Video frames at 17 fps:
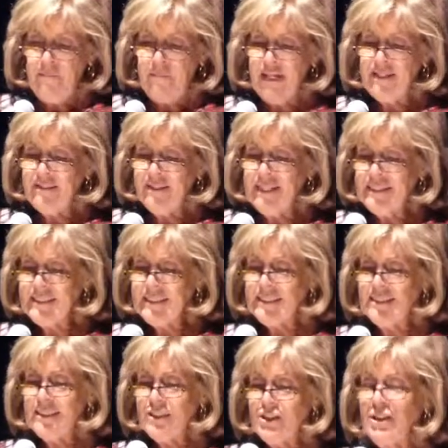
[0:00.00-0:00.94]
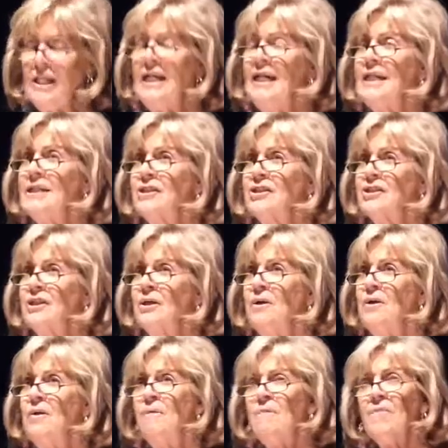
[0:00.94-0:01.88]
And this is the change
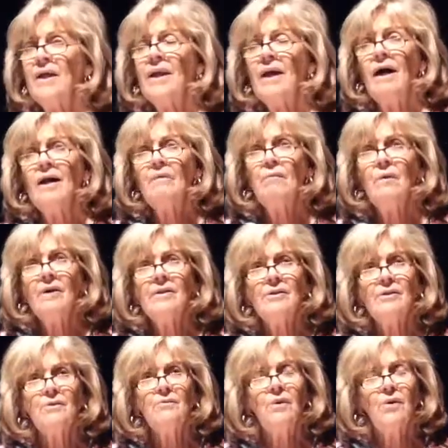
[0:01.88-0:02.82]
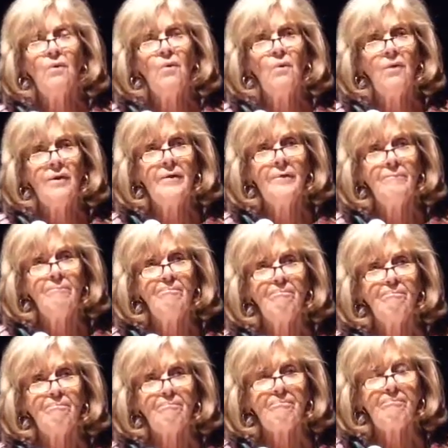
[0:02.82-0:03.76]
that I wanted to record
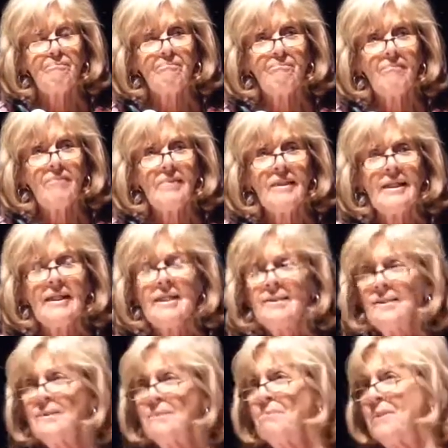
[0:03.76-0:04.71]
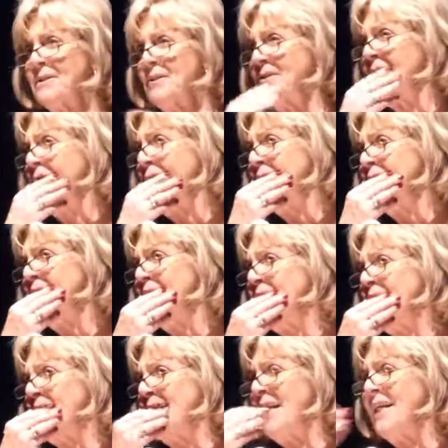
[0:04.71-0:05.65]
in this book. So I had to
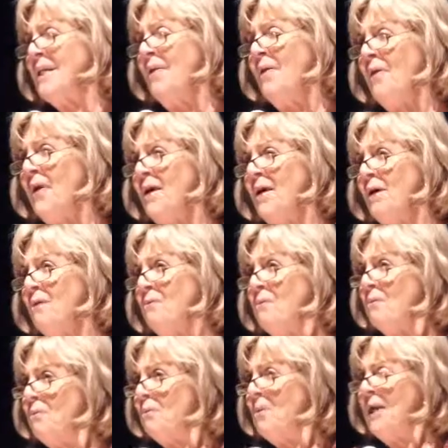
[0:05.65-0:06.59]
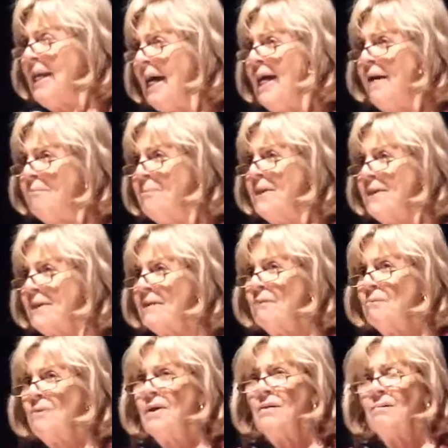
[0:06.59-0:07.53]
look at what
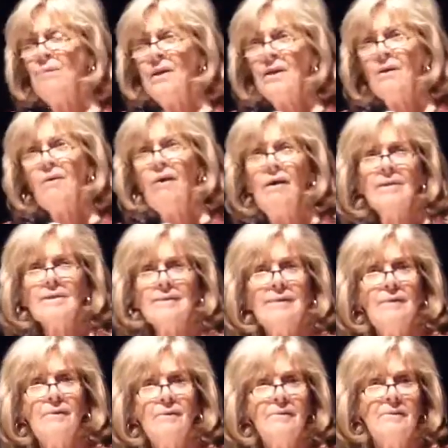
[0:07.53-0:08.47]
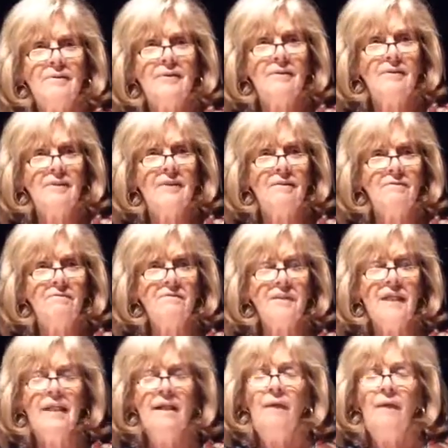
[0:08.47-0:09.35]
happened, what caused the earth to shift.